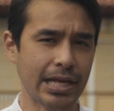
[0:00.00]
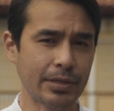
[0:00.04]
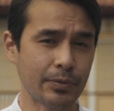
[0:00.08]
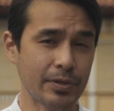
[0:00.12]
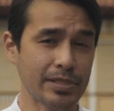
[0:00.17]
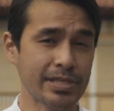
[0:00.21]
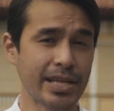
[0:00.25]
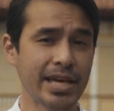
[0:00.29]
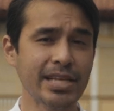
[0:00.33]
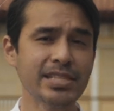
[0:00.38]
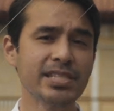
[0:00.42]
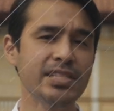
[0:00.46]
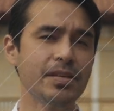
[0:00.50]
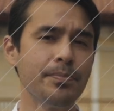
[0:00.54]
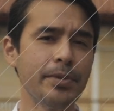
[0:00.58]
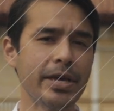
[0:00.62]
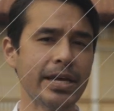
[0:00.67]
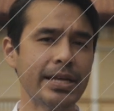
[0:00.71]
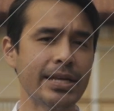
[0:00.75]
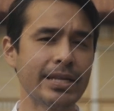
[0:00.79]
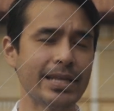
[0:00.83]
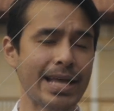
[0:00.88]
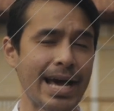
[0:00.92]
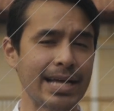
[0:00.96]
that was
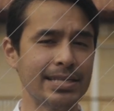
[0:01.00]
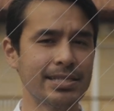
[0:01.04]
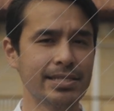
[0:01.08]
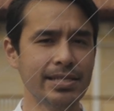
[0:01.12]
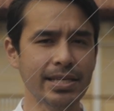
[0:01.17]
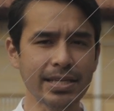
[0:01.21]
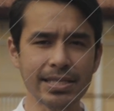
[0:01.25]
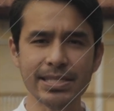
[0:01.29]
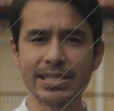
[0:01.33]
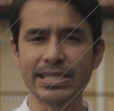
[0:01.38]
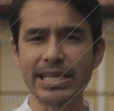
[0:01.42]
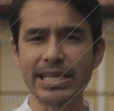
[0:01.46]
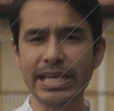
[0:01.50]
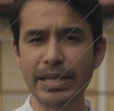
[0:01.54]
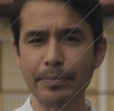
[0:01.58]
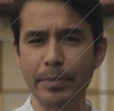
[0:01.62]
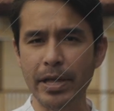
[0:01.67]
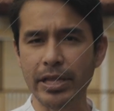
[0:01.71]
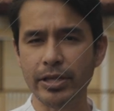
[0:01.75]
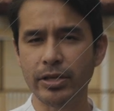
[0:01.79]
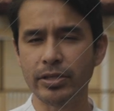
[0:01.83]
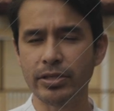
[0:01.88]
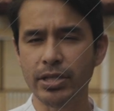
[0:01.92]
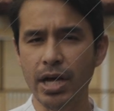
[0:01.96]
estimated at sixteen
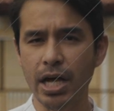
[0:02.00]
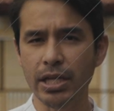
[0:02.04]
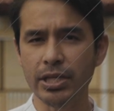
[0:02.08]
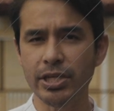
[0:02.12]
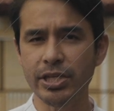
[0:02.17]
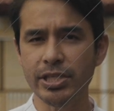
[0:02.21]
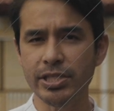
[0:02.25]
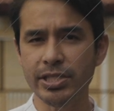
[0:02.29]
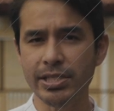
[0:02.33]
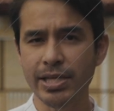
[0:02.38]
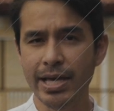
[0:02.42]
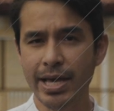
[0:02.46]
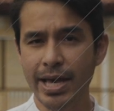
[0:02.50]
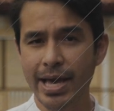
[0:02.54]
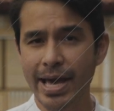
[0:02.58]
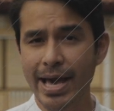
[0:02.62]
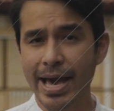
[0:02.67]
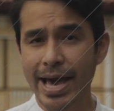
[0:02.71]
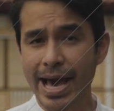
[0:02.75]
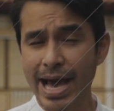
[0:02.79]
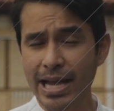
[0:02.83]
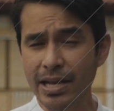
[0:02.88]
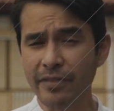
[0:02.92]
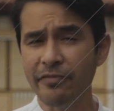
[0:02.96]
million dollars
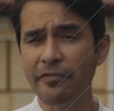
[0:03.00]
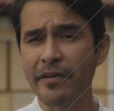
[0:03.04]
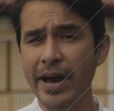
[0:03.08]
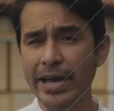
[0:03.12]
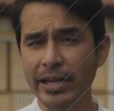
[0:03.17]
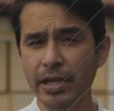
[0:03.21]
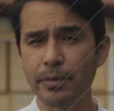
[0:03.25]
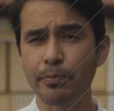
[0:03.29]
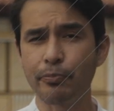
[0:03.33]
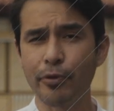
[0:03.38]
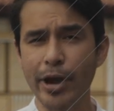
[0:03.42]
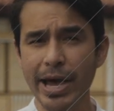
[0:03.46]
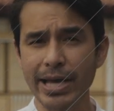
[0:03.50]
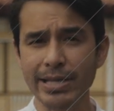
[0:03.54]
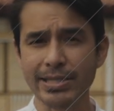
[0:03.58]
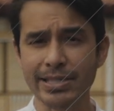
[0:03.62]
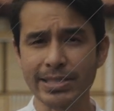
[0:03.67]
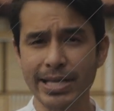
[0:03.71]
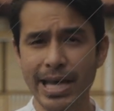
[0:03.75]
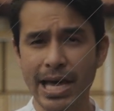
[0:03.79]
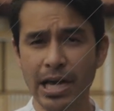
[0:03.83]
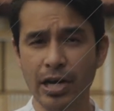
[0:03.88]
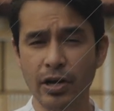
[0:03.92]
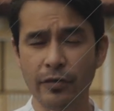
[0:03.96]
had a final price
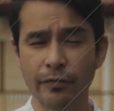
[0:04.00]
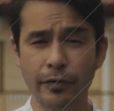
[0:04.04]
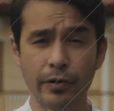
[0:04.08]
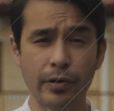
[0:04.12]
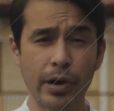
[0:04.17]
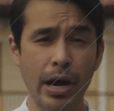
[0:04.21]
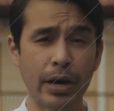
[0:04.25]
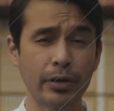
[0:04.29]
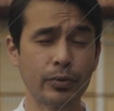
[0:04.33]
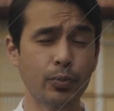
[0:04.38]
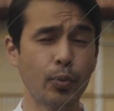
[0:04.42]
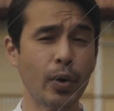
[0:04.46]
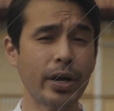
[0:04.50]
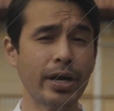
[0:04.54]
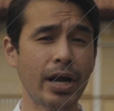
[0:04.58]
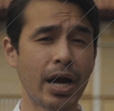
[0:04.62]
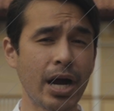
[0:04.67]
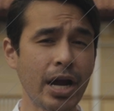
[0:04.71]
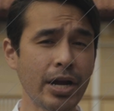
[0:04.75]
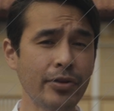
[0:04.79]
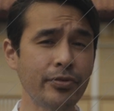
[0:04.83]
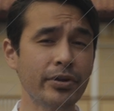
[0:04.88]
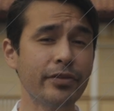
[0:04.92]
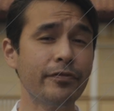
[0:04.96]
tag of around one
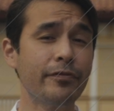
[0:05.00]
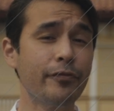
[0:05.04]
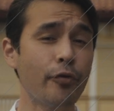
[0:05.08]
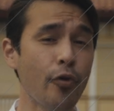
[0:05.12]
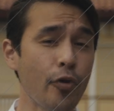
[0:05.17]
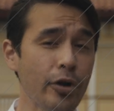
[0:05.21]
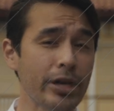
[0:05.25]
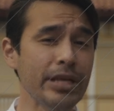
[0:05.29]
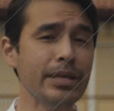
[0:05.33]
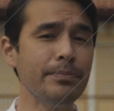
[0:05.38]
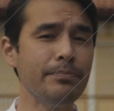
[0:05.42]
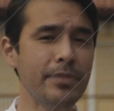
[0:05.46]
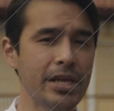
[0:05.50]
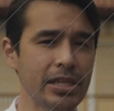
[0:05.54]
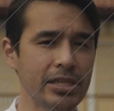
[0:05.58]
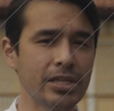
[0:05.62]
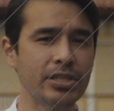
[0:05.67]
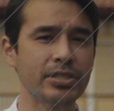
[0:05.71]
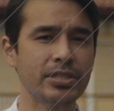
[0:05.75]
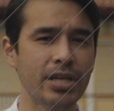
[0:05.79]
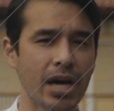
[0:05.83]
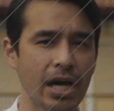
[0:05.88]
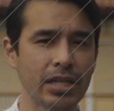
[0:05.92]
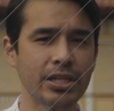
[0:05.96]
hundred forty
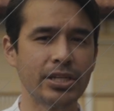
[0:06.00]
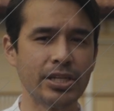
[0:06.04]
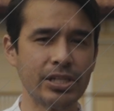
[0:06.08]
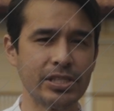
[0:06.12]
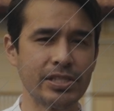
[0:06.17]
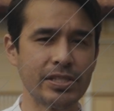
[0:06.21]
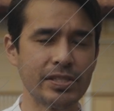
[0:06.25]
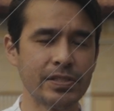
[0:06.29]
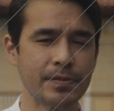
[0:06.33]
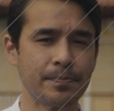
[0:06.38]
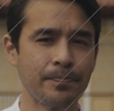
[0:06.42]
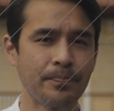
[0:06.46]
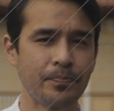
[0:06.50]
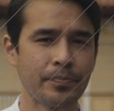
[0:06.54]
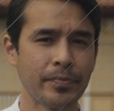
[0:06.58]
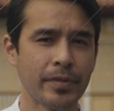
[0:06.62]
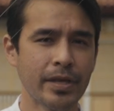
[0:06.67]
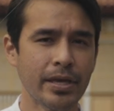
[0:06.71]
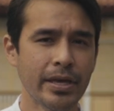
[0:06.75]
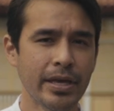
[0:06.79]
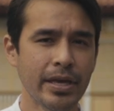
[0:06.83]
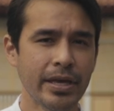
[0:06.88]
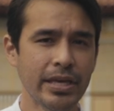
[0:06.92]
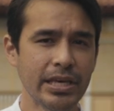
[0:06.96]
million dollars.
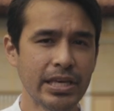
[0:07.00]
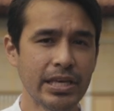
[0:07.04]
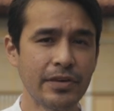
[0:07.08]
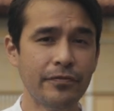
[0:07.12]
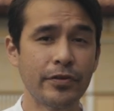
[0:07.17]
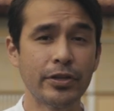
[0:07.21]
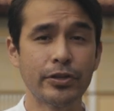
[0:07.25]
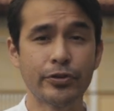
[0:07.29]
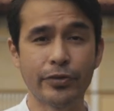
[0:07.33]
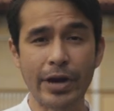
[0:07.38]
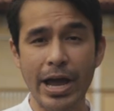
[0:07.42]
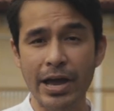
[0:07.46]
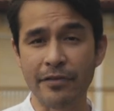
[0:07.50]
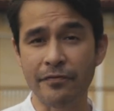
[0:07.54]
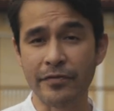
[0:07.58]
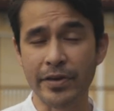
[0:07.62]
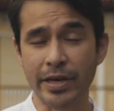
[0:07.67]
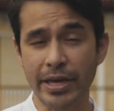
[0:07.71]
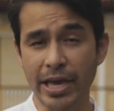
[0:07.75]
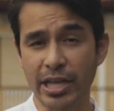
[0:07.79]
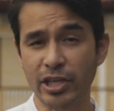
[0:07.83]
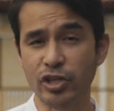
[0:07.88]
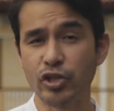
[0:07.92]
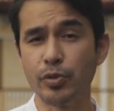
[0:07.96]
Even
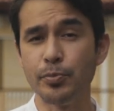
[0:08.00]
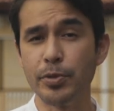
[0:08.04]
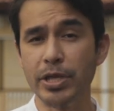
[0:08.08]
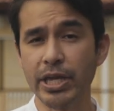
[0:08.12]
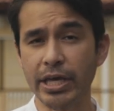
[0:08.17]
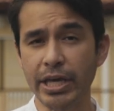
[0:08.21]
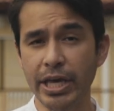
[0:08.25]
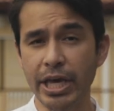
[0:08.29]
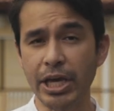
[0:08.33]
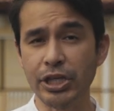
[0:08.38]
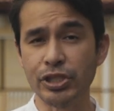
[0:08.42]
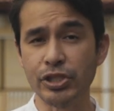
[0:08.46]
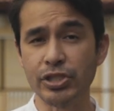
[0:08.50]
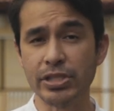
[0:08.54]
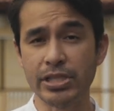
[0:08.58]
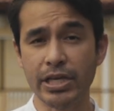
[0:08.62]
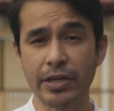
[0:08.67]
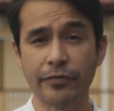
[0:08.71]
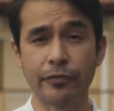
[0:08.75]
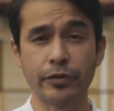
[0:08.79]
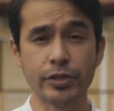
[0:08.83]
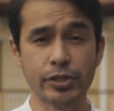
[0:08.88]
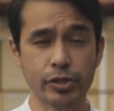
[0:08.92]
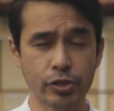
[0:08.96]
traffic and communications
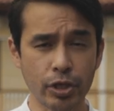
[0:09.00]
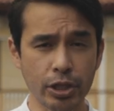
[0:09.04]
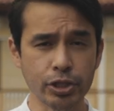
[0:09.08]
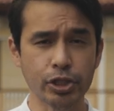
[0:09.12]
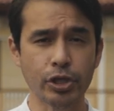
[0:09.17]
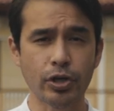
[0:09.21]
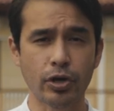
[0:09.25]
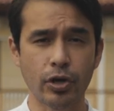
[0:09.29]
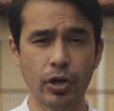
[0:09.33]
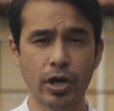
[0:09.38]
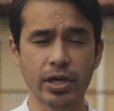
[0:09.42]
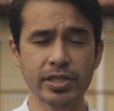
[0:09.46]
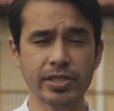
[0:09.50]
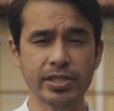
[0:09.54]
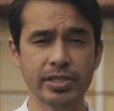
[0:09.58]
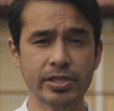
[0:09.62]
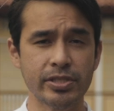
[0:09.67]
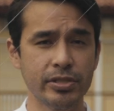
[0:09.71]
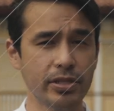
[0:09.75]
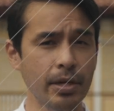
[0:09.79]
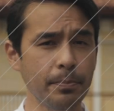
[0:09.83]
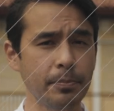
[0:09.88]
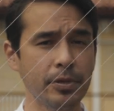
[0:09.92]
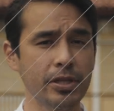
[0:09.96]
infrastructure costs
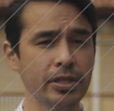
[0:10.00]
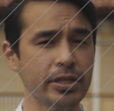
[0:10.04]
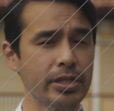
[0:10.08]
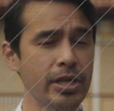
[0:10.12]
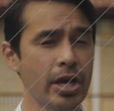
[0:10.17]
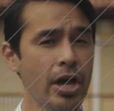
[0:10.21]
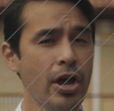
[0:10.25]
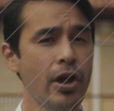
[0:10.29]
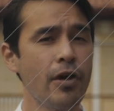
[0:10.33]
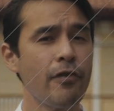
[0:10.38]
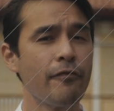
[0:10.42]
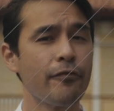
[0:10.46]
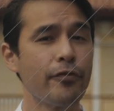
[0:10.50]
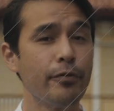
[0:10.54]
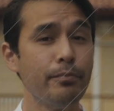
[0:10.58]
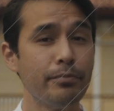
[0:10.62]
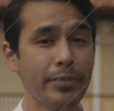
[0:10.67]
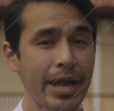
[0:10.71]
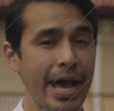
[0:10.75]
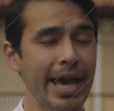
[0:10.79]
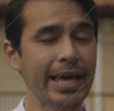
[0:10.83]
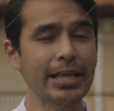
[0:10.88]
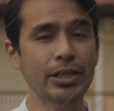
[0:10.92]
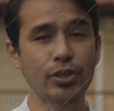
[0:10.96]
doubled from
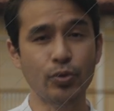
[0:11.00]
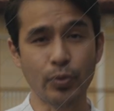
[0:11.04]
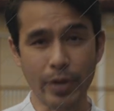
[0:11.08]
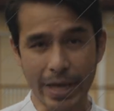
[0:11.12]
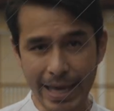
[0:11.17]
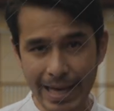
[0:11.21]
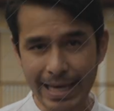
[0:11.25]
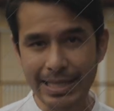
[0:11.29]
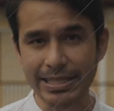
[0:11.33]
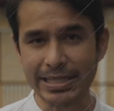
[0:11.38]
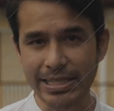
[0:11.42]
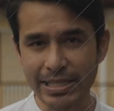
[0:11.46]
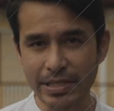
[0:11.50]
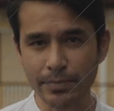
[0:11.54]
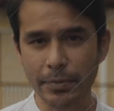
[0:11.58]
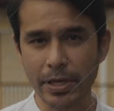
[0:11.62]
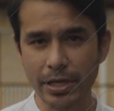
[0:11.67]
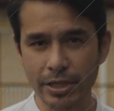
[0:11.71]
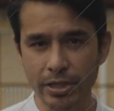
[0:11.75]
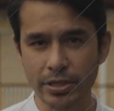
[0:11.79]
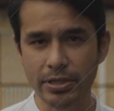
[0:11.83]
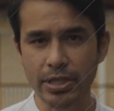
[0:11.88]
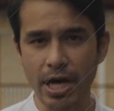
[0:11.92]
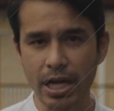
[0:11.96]
nine to eighteen
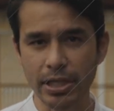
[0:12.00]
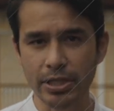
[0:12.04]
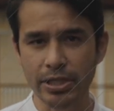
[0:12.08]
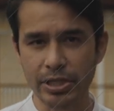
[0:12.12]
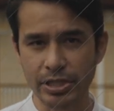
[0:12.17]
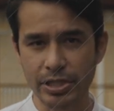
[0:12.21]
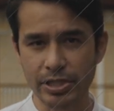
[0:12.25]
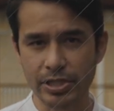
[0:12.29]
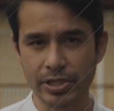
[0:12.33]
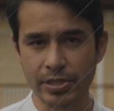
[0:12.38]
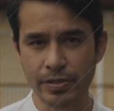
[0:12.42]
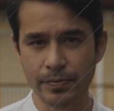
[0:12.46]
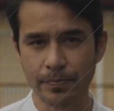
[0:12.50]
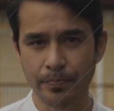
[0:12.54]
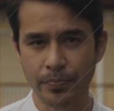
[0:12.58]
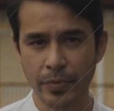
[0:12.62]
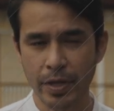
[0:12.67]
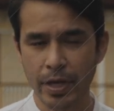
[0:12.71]
million dollars.